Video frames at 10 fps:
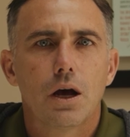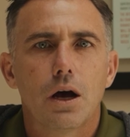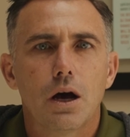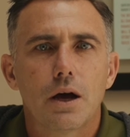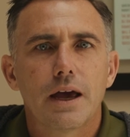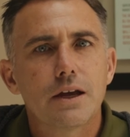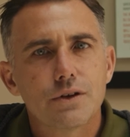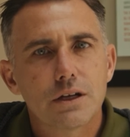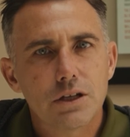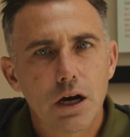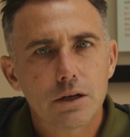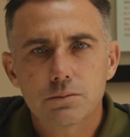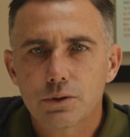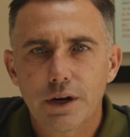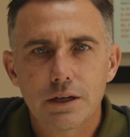Adrian
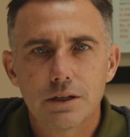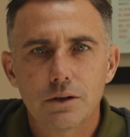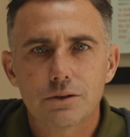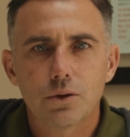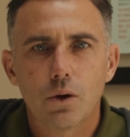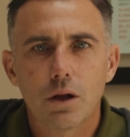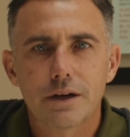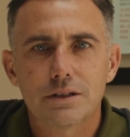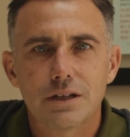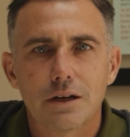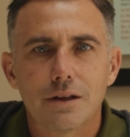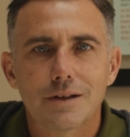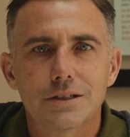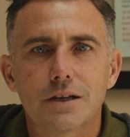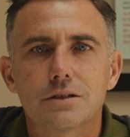Young, great neo-soul artist out of
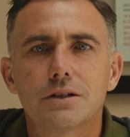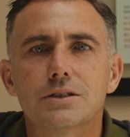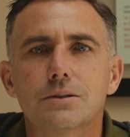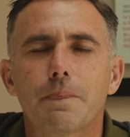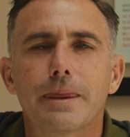Los Angeles,